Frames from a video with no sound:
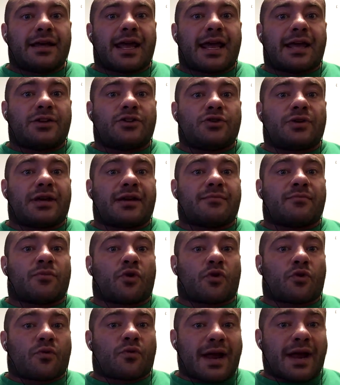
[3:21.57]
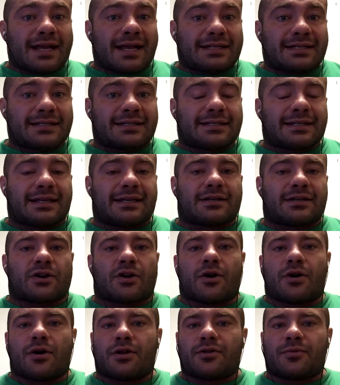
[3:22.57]
and you get more rest and
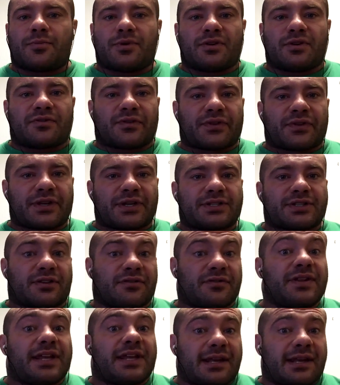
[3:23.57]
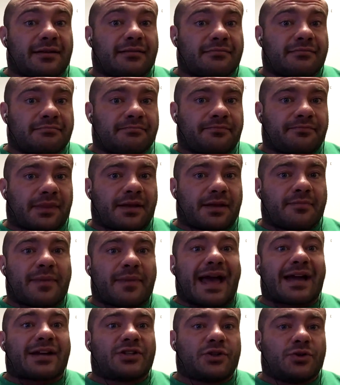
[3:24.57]
all the beautiful things of eating
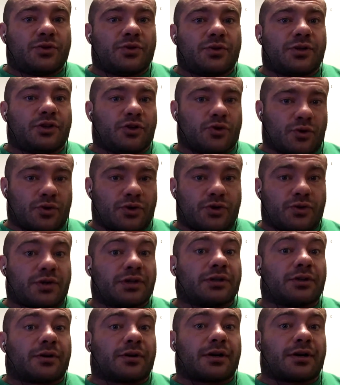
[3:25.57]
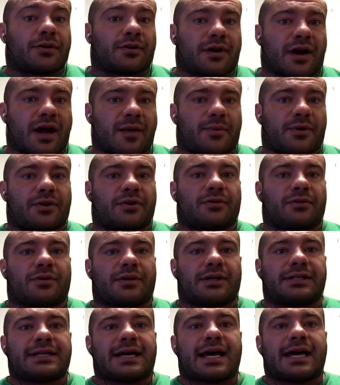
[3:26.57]
back to a eucaloric or
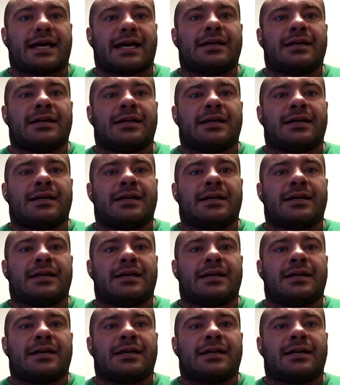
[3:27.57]
hypercaloric diet,